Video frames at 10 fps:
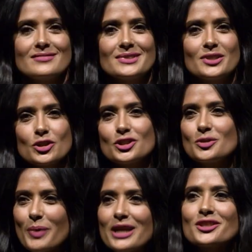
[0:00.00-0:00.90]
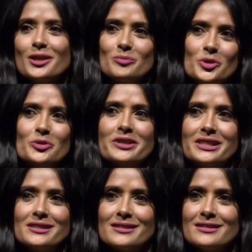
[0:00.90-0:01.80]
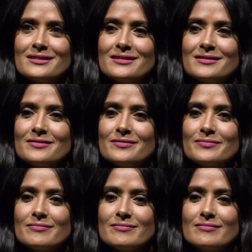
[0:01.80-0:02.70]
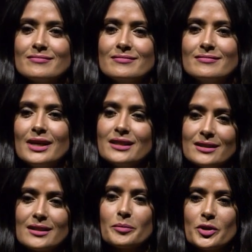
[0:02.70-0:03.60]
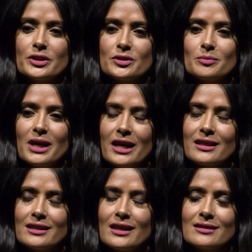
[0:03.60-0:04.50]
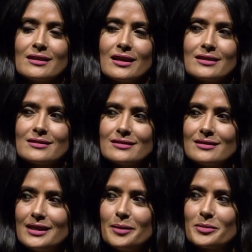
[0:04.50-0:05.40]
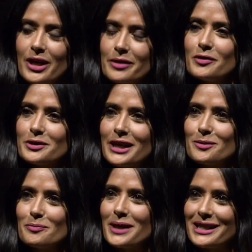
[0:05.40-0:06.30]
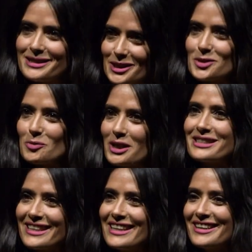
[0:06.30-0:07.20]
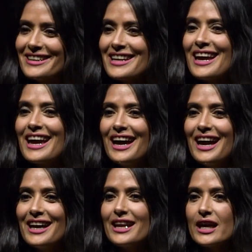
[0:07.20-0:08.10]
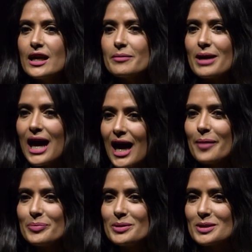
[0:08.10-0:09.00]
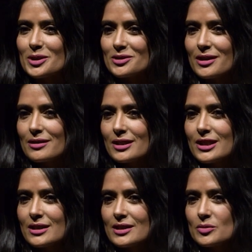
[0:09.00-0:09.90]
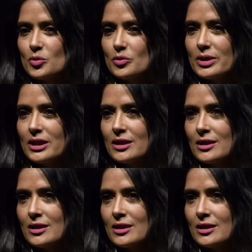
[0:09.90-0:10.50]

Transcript: such special movies. And yes, I'm going to brag, and I, I I am grateful that Beatriz was here. And I am happy because I think this movie,